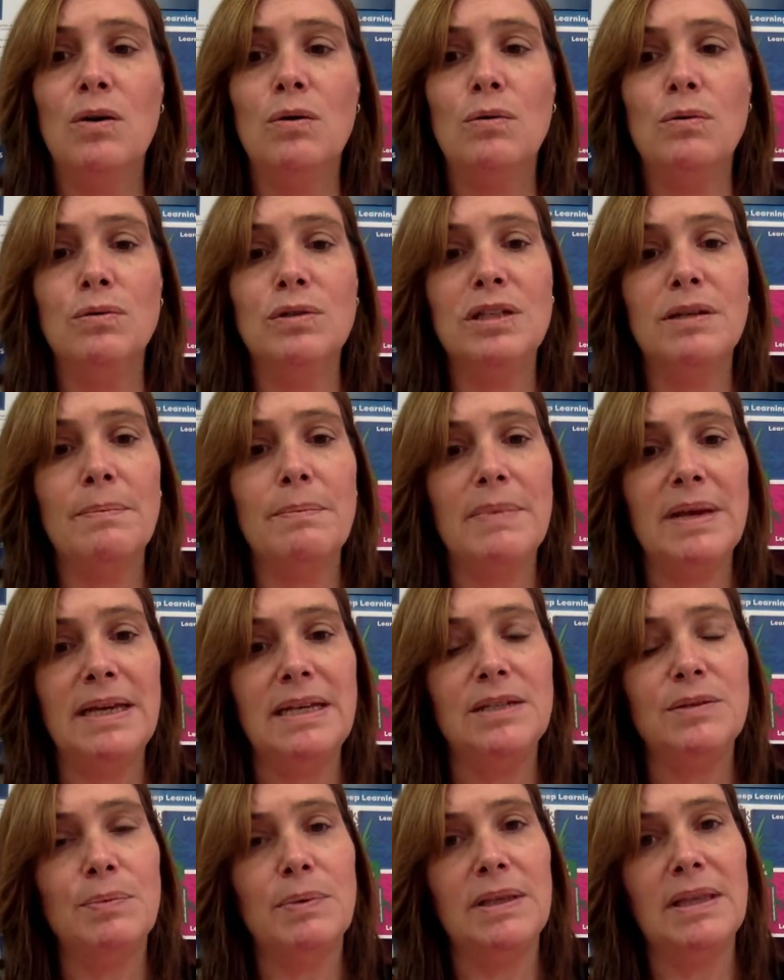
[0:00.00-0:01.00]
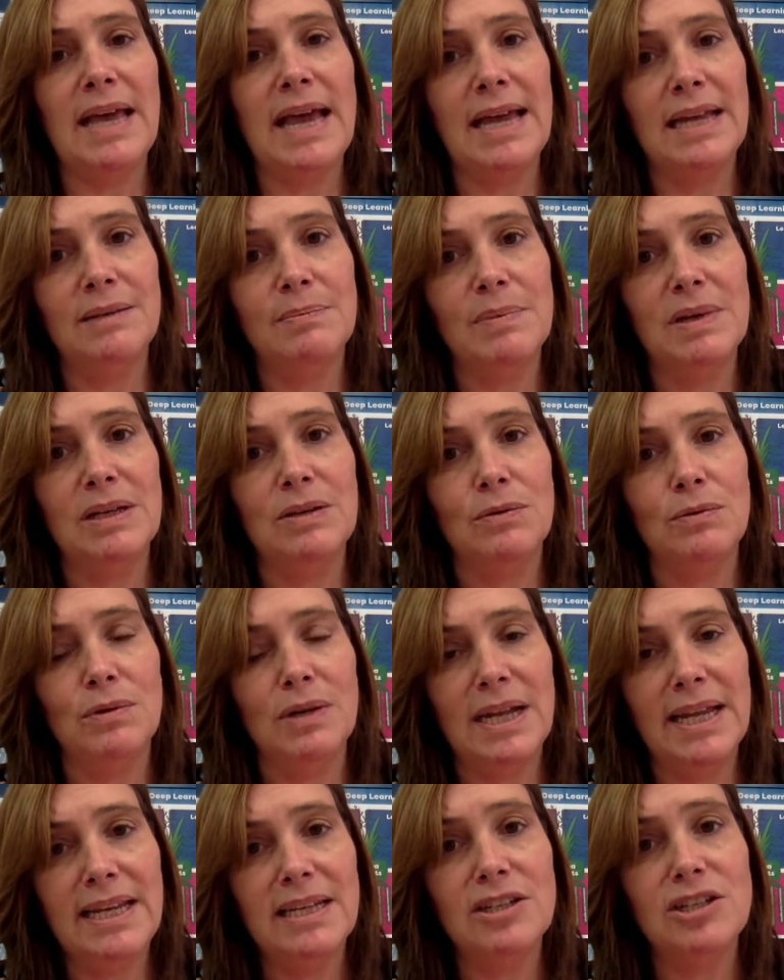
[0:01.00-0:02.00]
or to meet with admin or
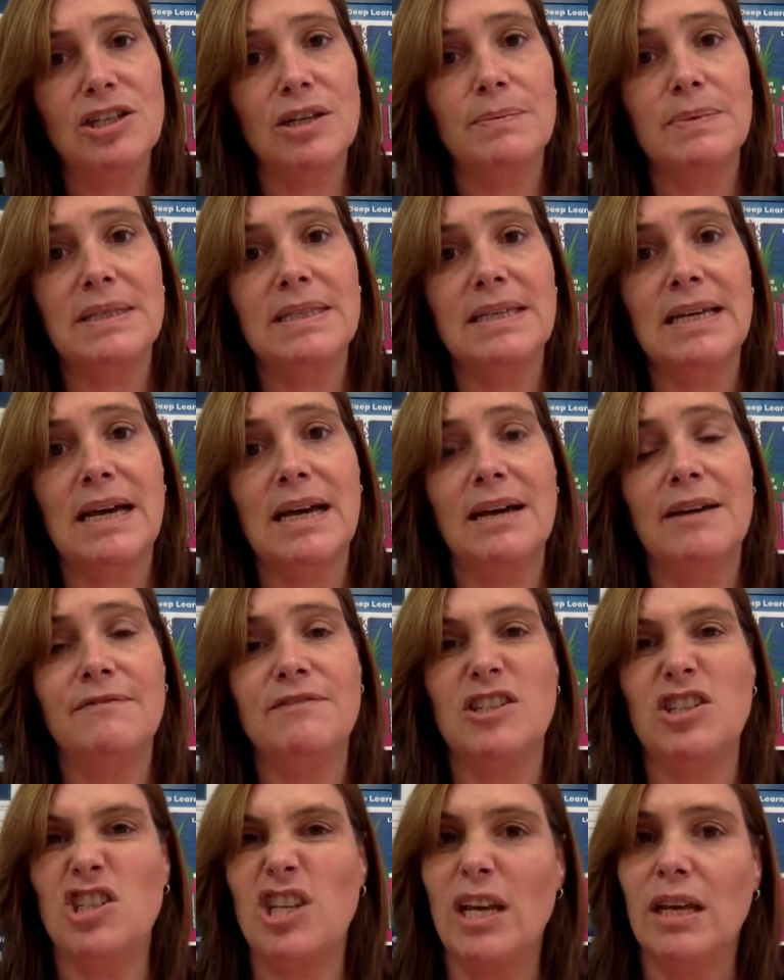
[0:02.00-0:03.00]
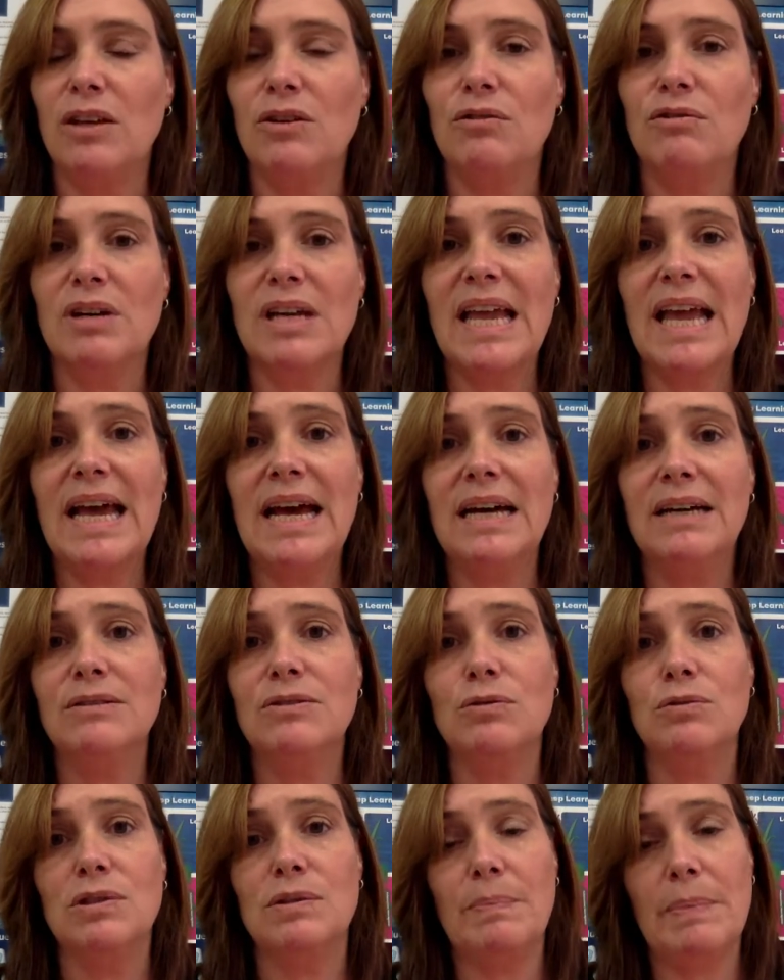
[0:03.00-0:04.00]
leadership staff to check your
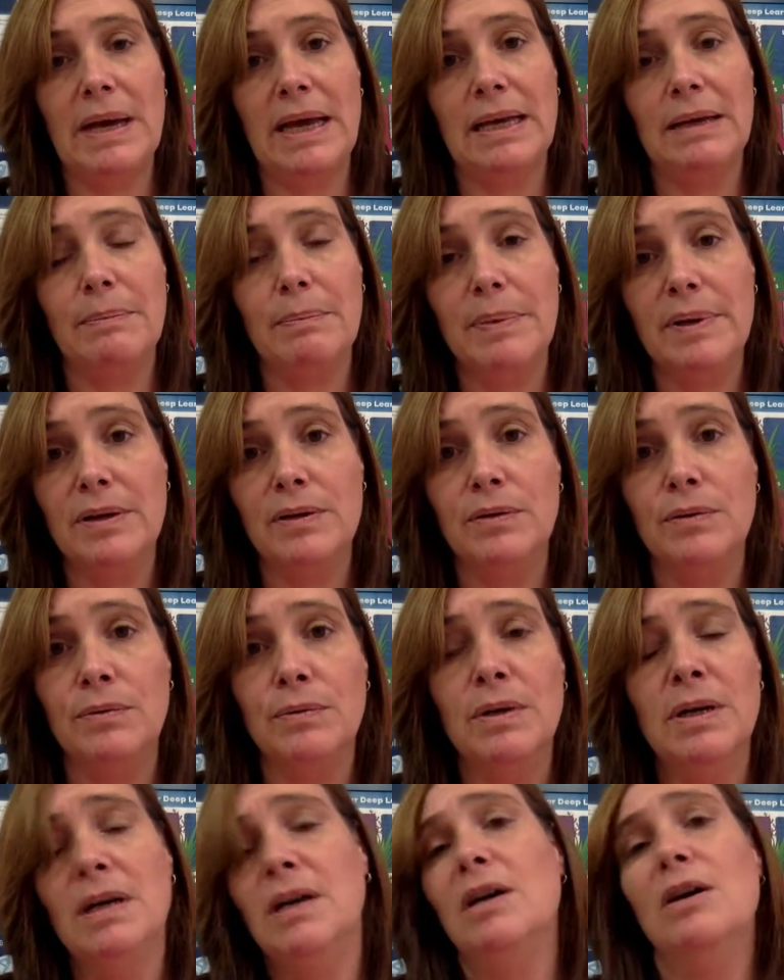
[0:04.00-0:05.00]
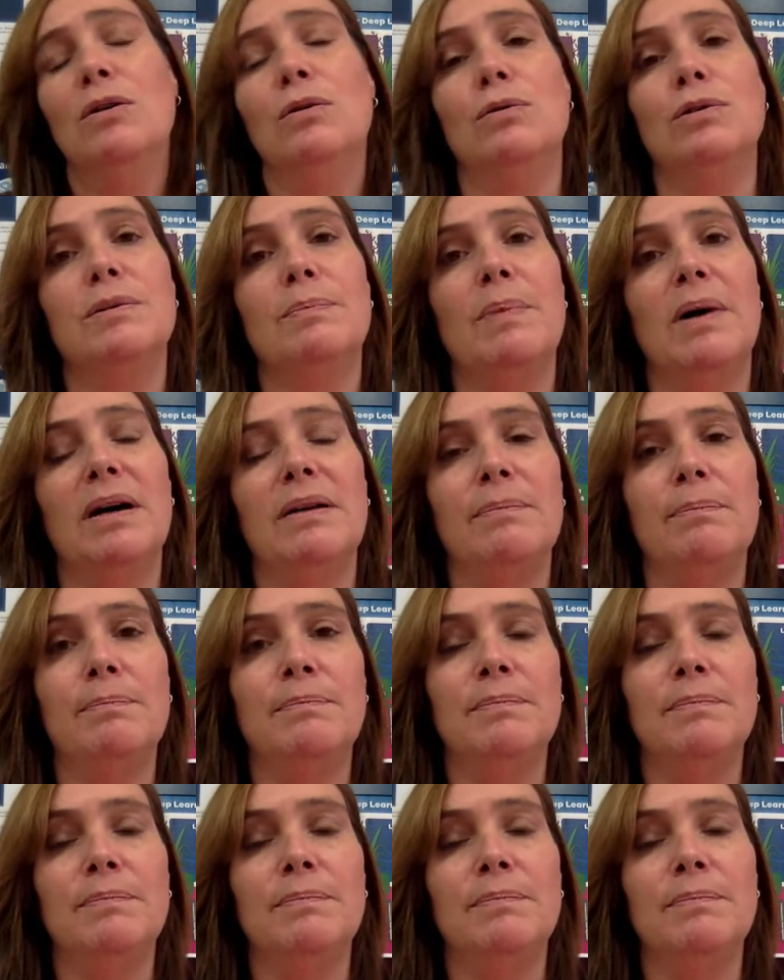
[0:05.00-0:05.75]
account or to pay a bill or to buy